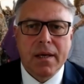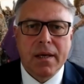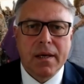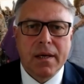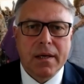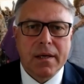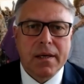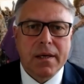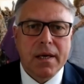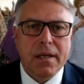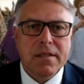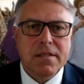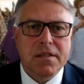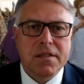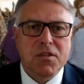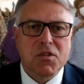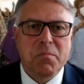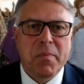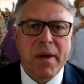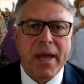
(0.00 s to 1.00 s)
Against
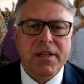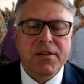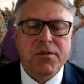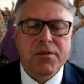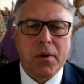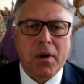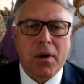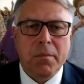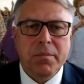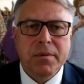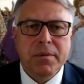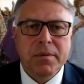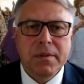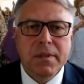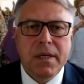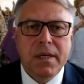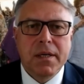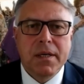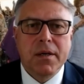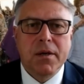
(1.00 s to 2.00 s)
this backdrop,
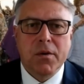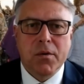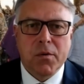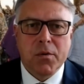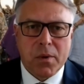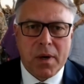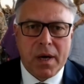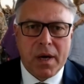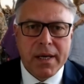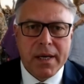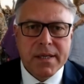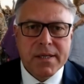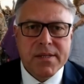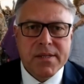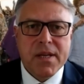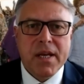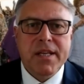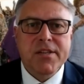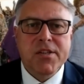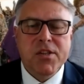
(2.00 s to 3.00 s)
ARISE,
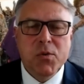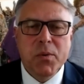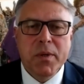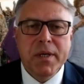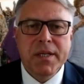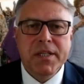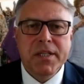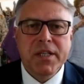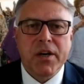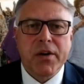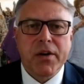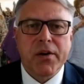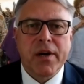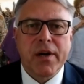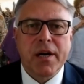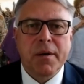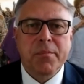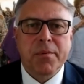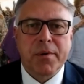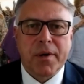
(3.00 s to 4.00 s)
as
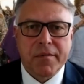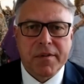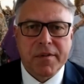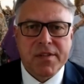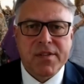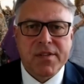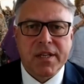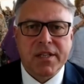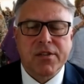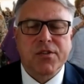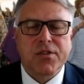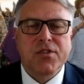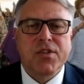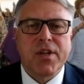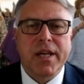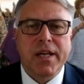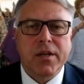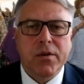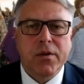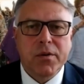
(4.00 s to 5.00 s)
UNDRR private sector
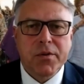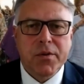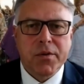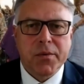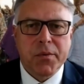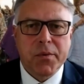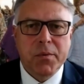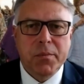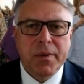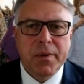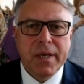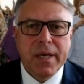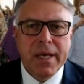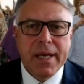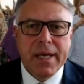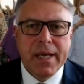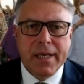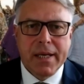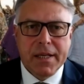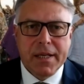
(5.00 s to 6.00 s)
stakeholder group,
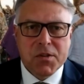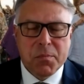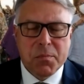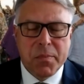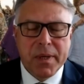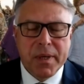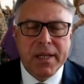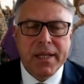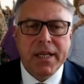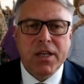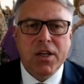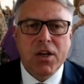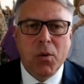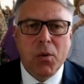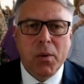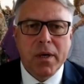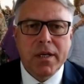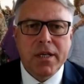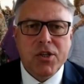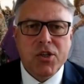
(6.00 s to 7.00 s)
is building
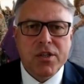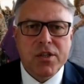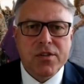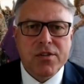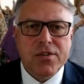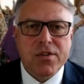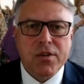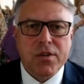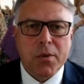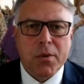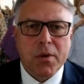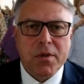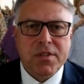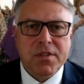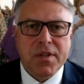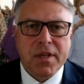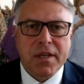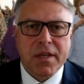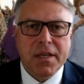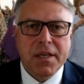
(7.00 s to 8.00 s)
coalitions across
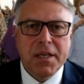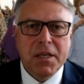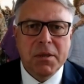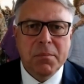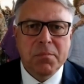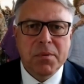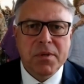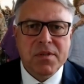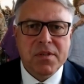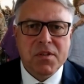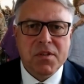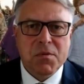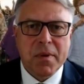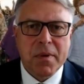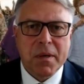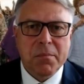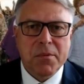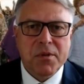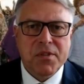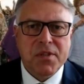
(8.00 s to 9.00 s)
the key business
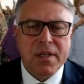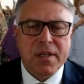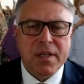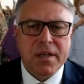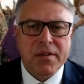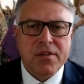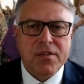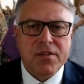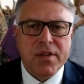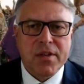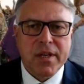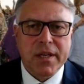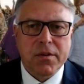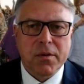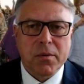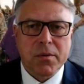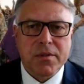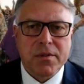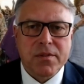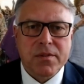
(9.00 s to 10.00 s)
members and other
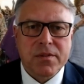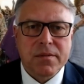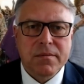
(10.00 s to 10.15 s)
stakeholders.